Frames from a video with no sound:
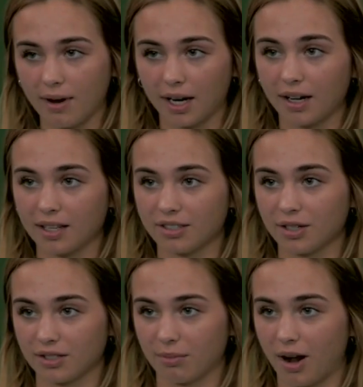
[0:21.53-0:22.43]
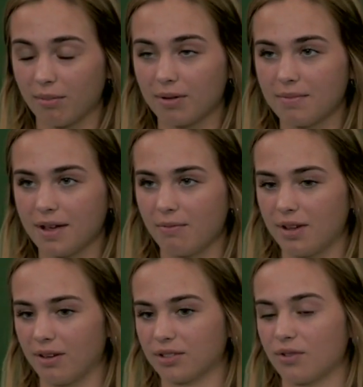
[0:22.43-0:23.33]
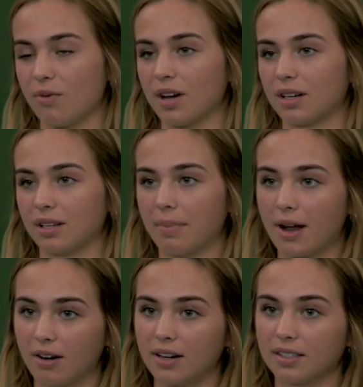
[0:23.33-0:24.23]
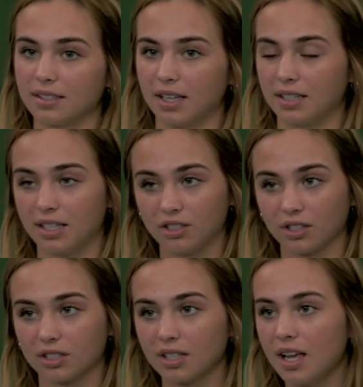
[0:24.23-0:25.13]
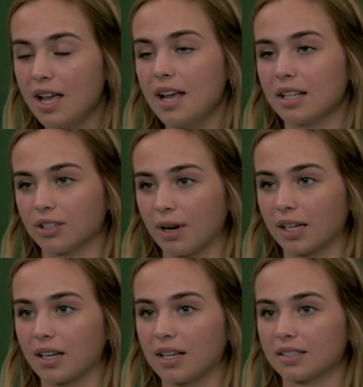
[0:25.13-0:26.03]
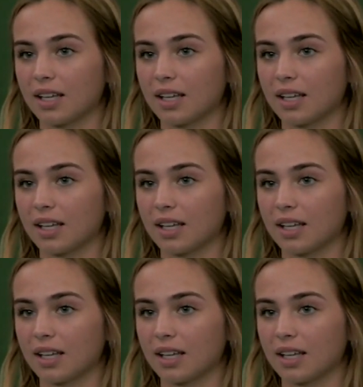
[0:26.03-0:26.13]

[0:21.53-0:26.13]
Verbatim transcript: recognize there's a problem, and we also want parents and teachers to recognize